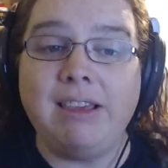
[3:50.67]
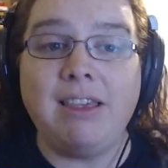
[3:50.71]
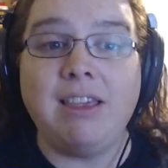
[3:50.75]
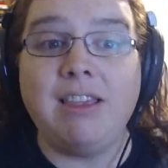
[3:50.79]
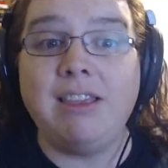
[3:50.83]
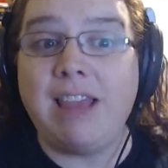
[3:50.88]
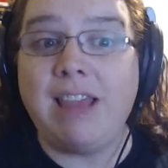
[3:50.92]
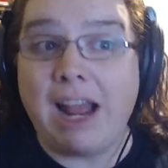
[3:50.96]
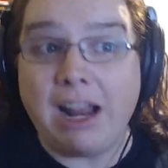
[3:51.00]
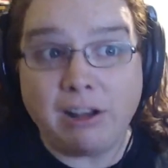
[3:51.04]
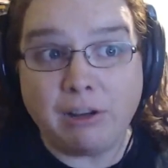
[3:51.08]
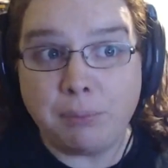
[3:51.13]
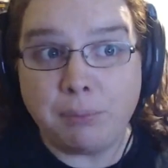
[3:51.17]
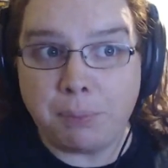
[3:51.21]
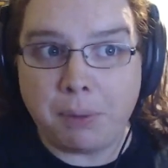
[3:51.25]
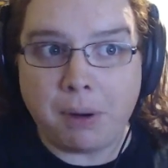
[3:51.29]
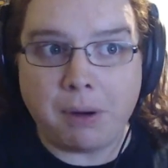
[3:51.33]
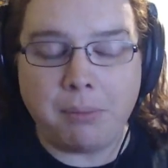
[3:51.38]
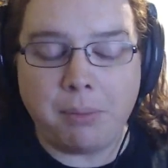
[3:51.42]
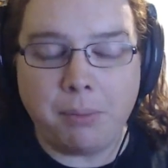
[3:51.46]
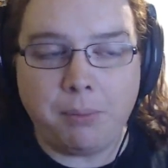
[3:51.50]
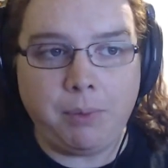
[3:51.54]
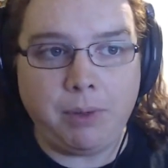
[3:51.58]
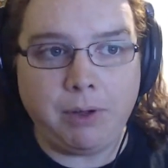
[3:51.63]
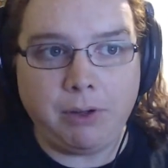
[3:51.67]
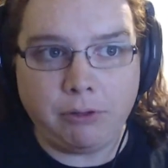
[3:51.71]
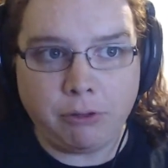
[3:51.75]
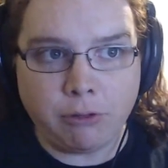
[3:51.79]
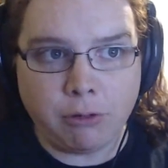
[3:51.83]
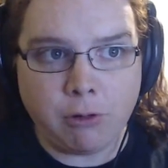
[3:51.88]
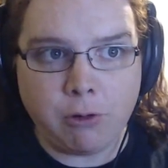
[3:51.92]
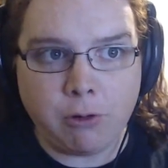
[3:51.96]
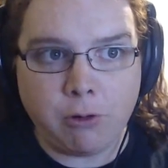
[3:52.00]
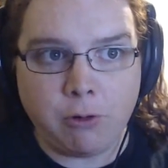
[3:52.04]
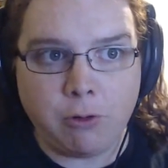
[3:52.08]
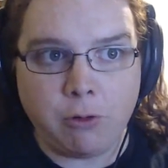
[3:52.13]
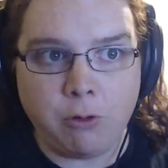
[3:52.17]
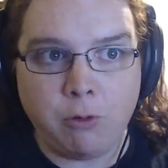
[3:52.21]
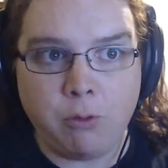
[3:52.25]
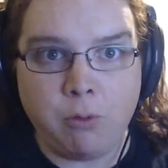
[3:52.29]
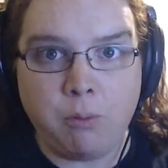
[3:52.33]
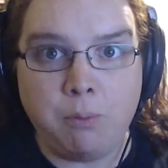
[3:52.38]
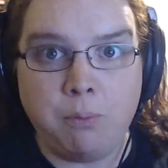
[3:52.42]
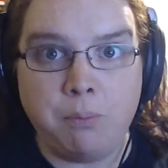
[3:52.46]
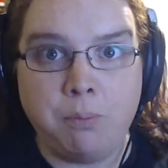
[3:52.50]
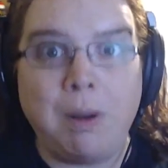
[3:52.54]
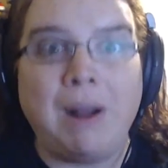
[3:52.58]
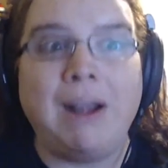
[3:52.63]
that that's probably true,
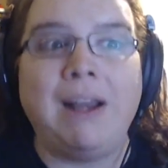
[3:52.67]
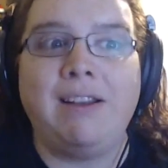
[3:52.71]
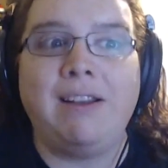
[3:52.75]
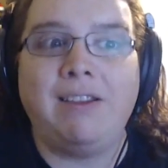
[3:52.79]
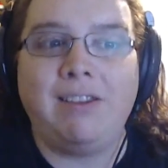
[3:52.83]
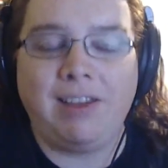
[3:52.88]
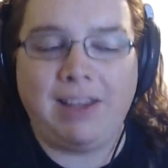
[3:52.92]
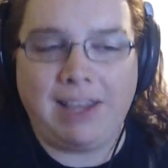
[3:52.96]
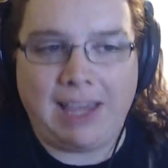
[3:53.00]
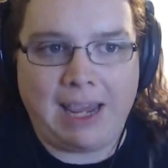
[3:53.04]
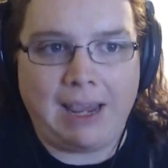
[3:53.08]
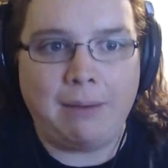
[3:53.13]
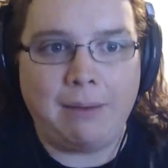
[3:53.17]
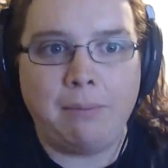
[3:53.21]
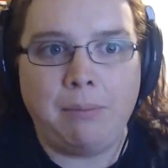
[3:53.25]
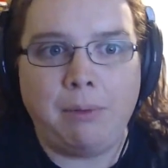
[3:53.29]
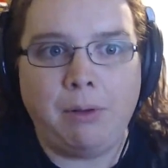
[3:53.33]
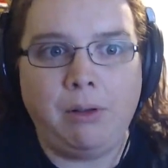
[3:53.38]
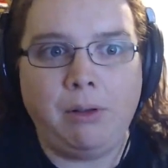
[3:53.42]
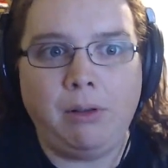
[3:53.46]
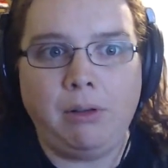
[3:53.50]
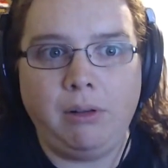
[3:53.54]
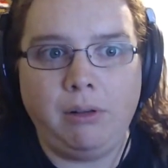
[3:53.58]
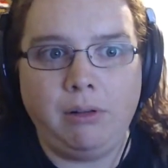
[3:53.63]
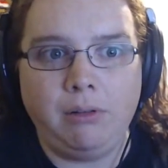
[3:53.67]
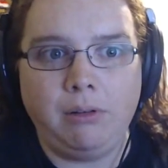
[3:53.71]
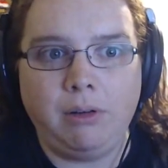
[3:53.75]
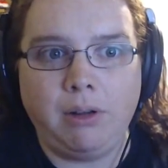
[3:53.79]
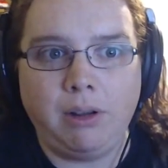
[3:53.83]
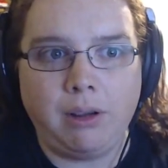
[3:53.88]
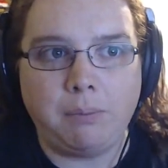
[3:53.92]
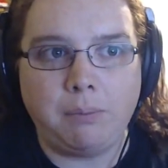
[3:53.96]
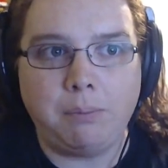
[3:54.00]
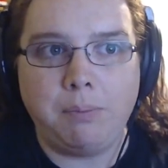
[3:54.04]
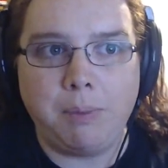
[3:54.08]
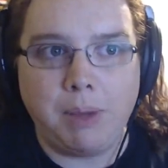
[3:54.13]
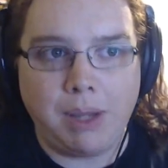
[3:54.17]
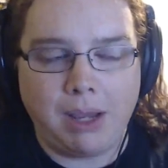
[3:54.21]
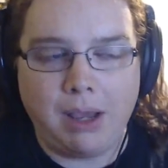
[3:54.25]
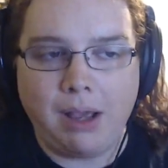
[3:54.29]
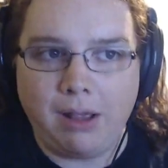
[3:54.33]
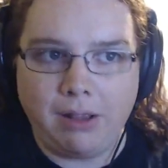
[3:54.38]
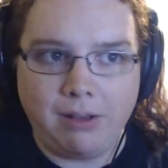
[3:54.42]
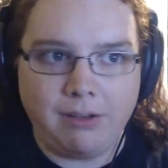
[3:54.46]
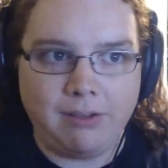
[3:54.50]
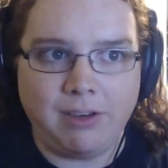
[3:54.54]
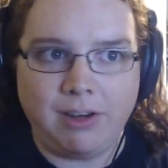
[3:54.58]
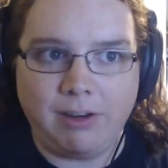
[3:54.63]
but it's a gamble
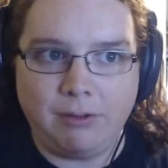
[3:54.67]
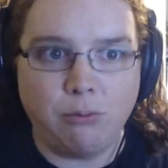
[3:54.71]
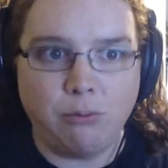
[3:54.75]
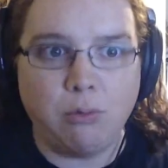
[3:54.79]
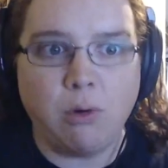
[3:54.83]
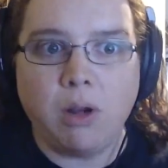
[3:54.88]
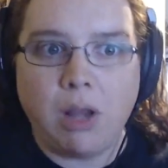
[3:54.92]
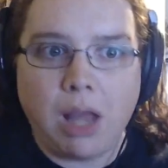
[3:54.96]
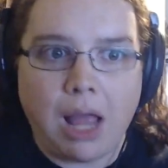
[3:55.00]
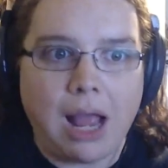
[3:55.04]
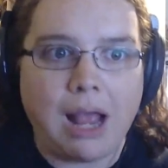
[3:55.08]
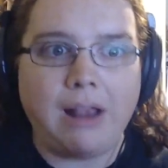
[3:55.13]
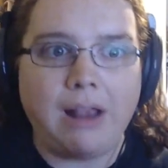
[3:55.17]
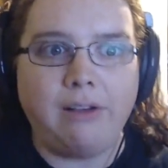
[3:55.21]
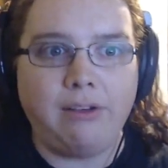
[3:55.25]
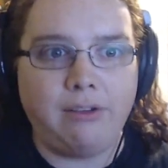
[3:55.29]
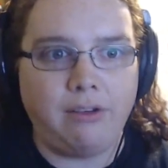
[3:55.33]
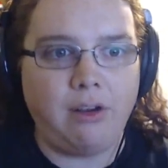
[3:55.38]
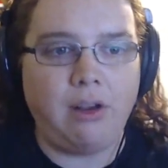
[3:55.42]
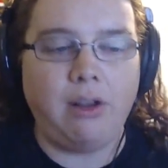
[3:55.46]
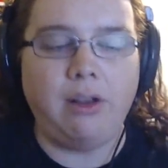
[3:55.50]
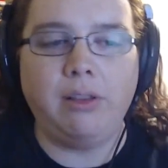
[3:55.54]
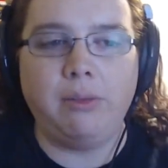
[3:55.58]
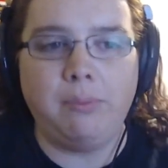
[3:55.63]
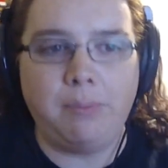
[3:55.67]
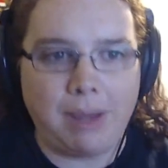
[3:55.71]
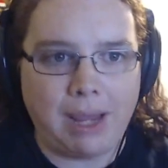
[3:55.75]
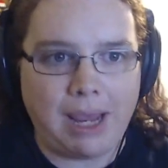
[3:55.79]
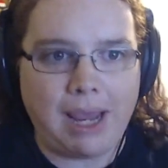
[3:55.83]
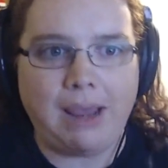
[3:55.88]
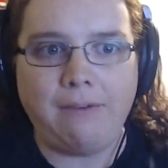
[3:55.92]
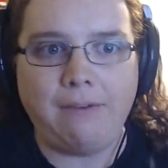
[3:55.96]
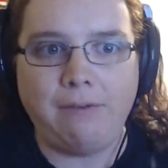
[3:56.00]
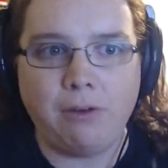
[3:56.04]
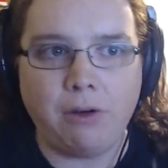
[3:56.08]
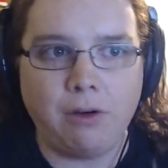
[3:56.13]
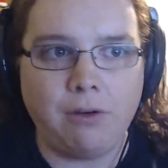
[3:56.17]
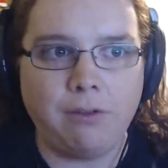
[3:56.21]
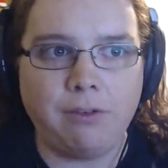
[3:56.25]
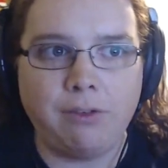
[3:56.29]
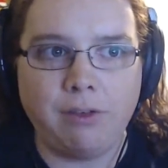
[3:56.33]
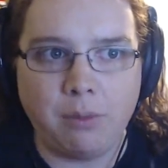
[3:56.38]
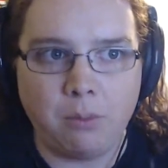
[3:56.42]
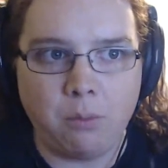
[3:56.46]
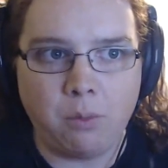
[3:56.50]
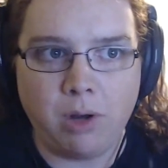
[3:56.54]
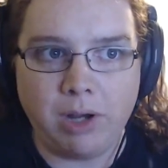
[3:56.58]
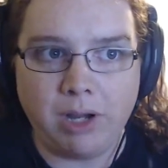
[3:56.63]
because it relies on the behavior of
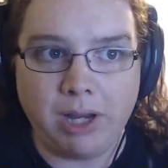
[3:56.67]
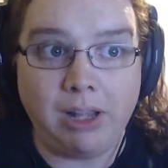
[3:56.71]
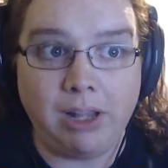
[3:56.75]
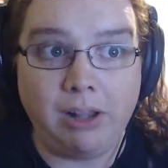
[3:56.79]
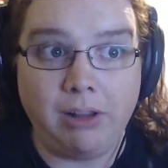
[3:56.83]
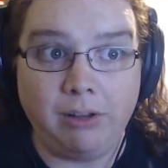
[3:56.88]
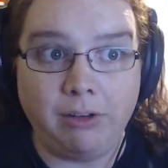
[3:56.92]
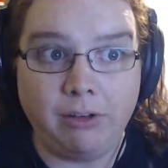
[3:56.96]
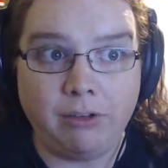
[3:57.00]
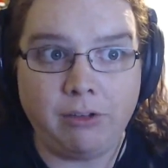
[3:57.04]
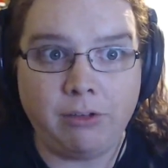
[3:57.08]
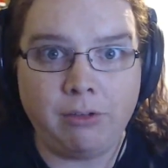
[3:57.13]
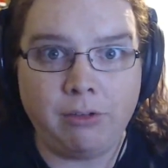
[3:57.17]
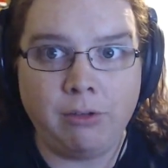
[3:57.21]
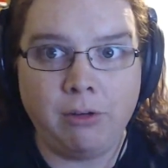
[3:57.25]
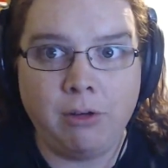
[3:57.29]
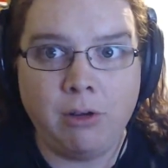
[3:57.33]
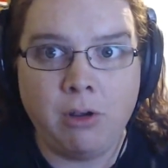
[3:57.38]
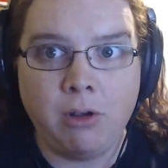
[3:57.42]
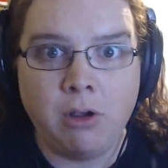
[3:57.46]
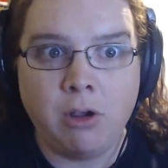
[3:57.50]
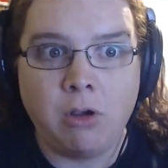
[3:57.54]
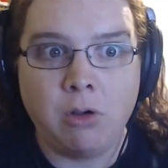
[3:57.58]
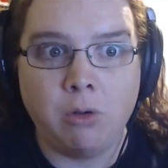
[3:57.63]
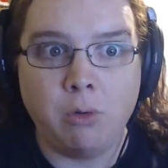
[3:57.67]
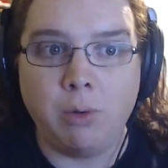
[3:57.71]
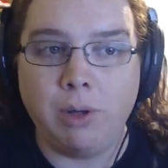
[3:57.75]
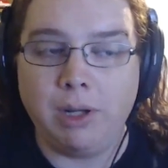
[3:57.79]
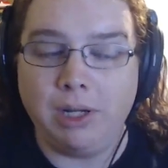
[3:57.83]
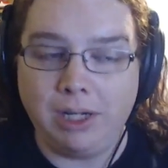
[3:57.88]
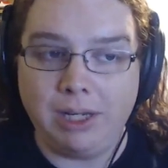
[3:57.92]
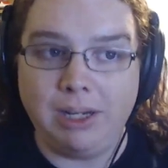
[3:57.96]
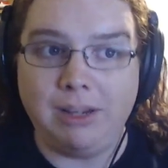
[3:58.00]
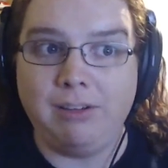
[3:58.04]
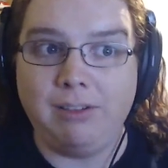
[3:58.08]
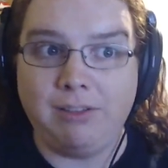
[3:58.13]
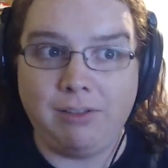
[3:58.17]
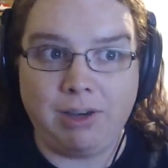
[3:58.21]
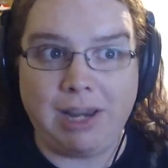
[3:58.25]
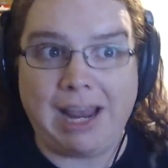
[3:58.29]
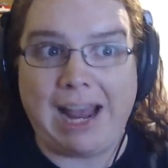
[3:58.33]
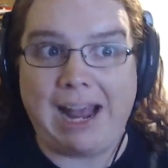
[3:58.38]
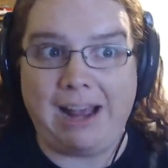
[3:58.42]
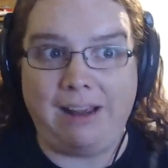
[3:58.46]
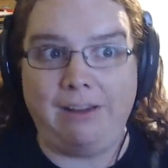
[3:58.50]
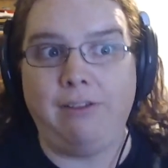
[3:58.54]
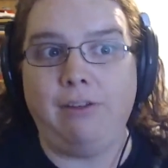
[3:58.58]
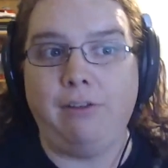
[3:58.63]
someone else who, at least
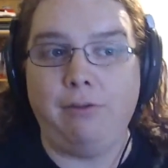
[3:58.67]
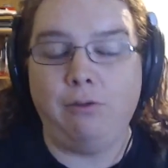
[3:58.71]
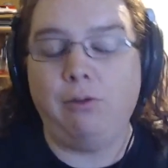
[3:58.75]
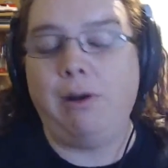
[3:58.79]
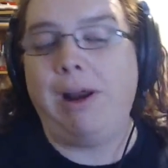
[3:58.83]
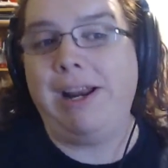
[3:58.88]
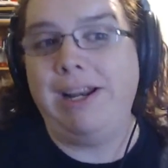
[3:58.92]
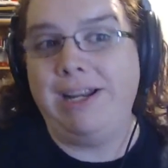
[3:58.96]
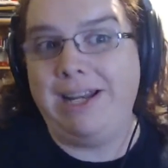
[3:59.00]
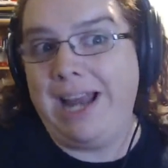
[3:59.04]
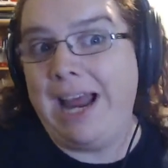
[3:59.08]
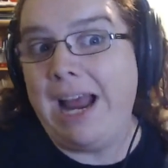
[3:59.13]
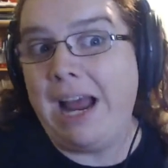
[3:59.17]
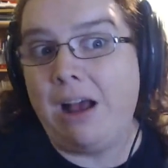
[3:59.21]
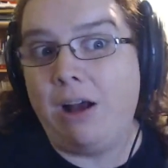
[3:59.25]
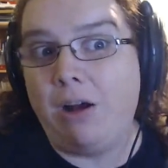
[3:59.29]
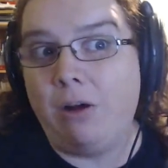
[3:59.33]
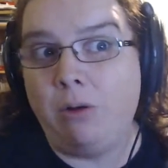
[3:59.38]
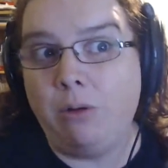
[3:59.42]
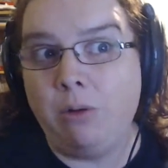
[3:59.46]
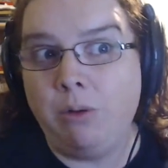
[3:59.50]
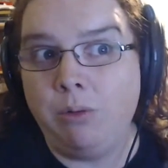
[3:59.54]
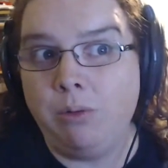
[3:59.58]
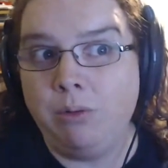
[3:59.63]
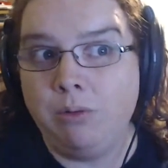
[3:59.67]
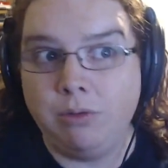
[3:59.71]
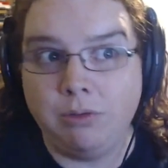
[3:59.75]
as of right now,